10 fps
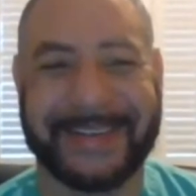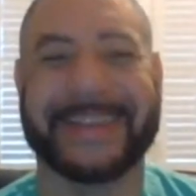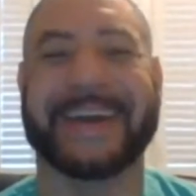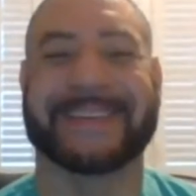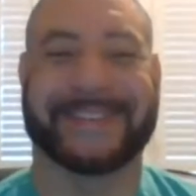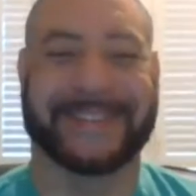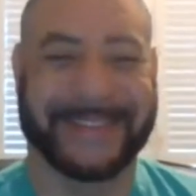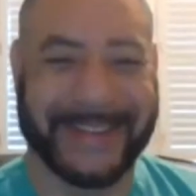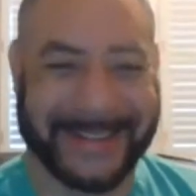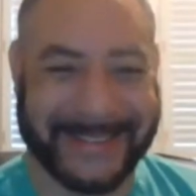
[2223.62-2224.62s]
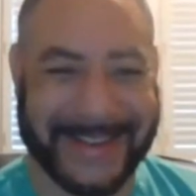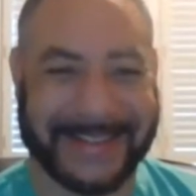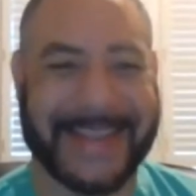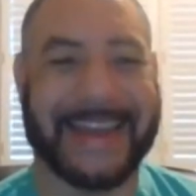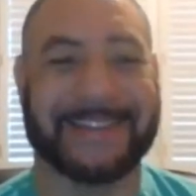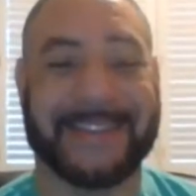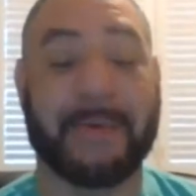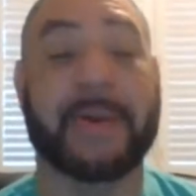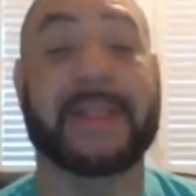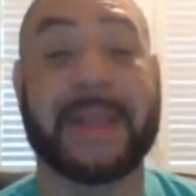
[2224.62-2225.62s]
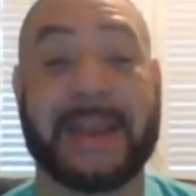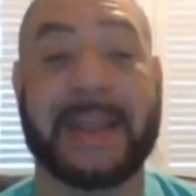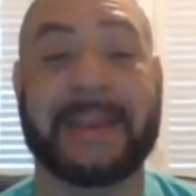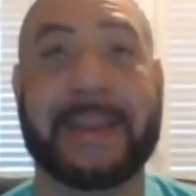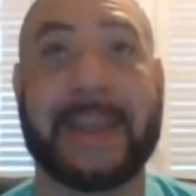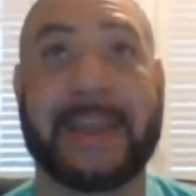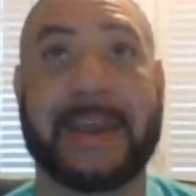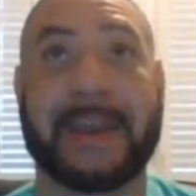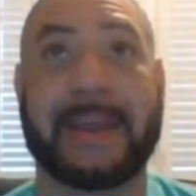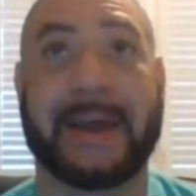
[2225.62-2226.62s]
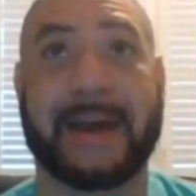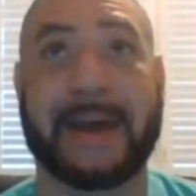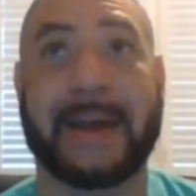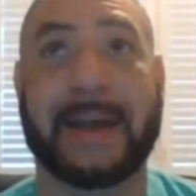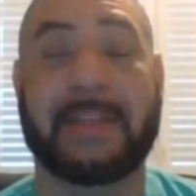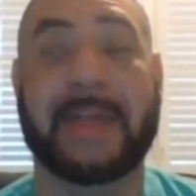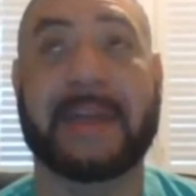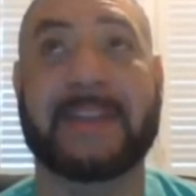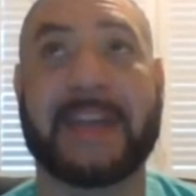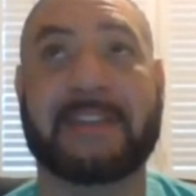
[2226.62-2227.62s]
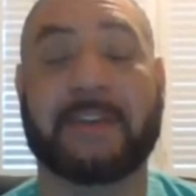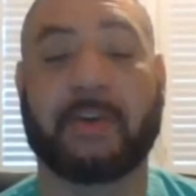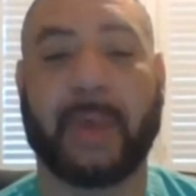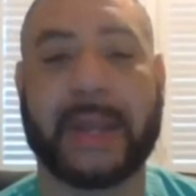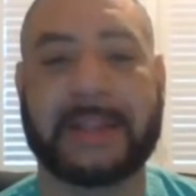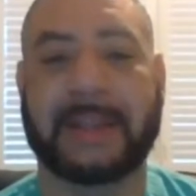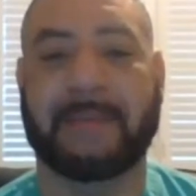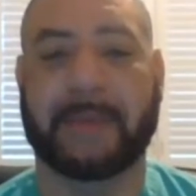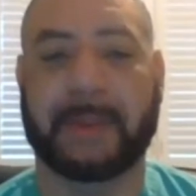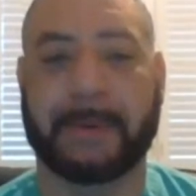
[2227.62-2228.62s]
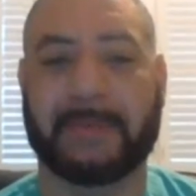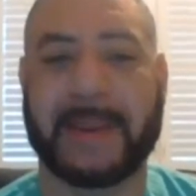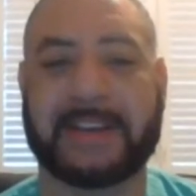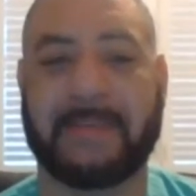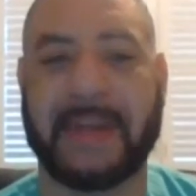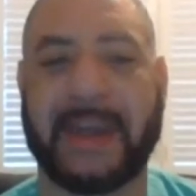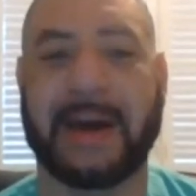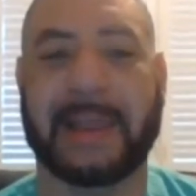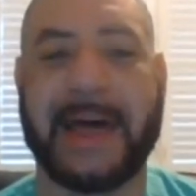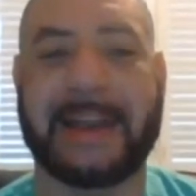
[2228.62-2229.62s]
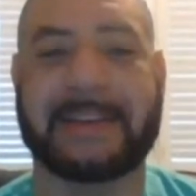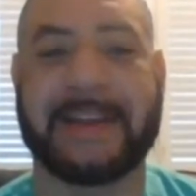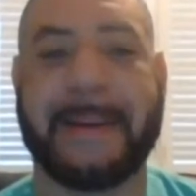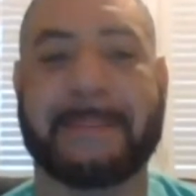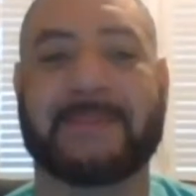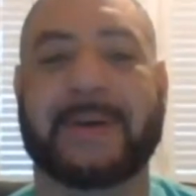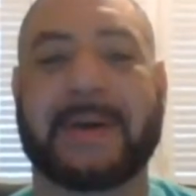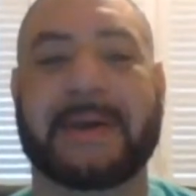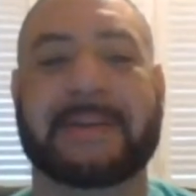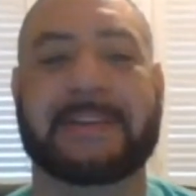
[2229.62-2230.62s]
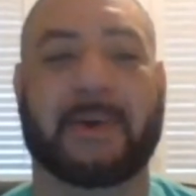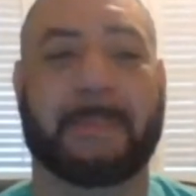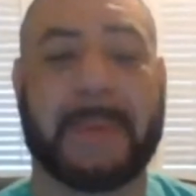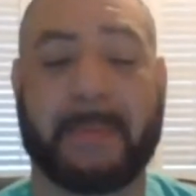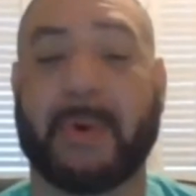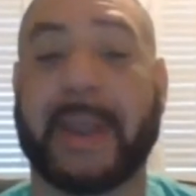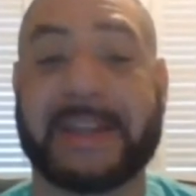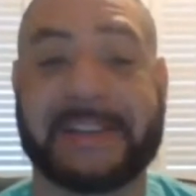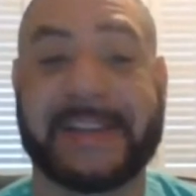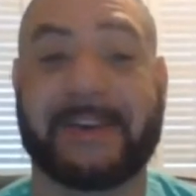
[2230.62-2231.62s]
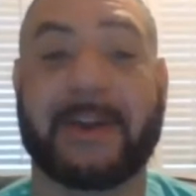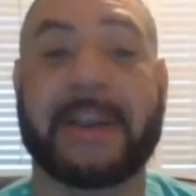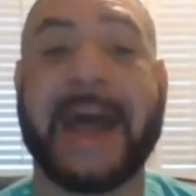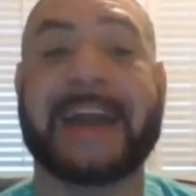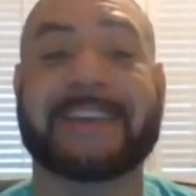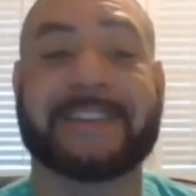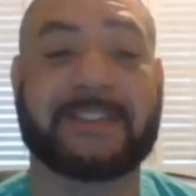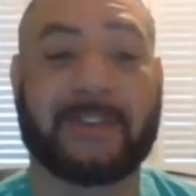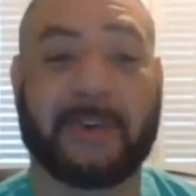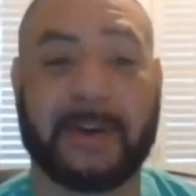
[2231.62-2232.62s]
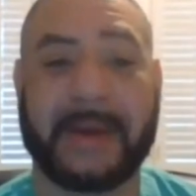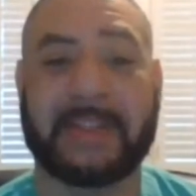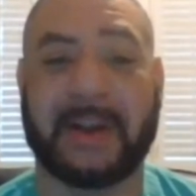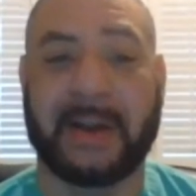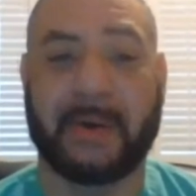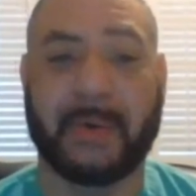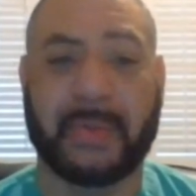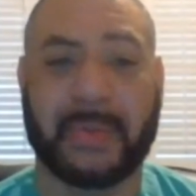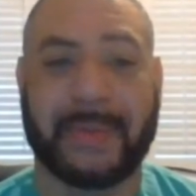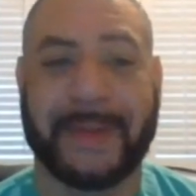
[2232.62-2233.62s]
Yes. That is good. And that is a great thing from the perspective that a lot of times, people who are 18 are not as concerned about their health.